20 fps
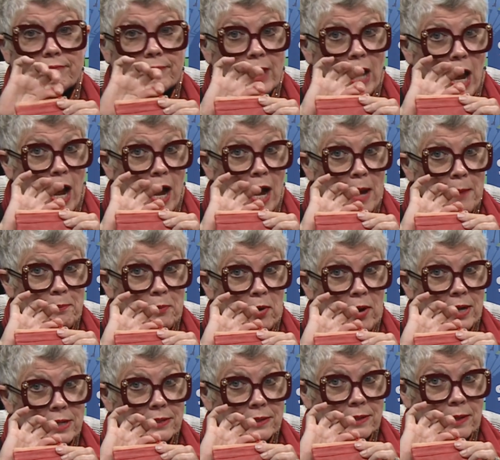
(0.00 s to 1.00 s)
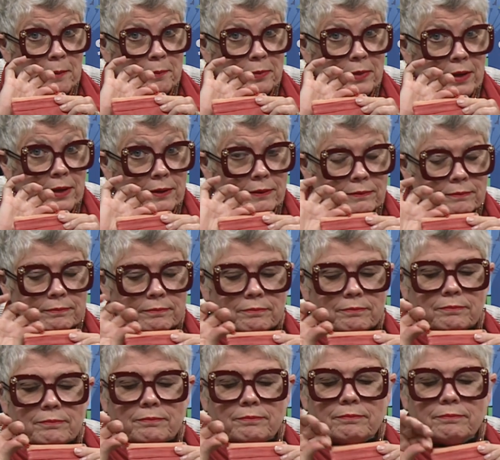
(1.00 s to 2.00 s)
I brought something.
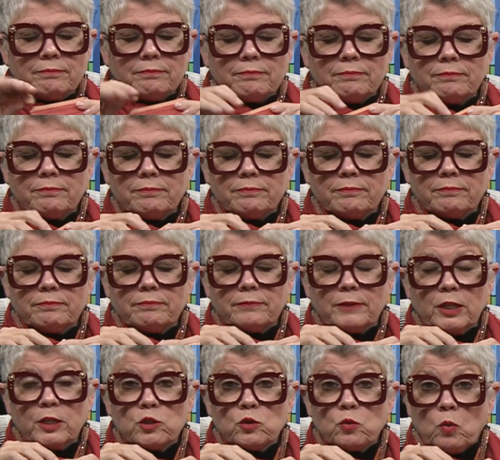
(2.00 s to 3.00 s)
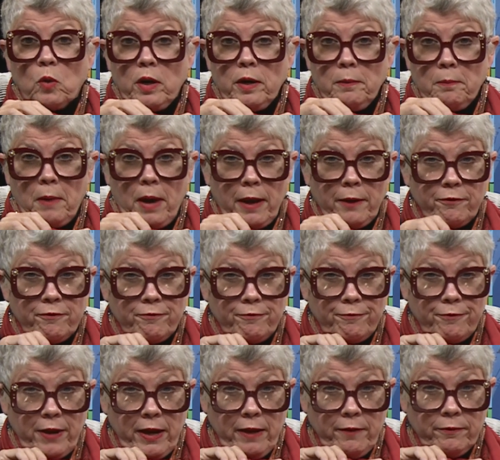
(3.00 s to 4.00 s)
It's one of my
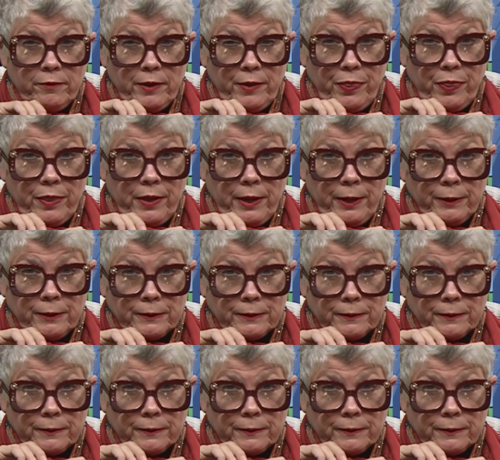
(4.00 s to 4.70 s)
favorite things.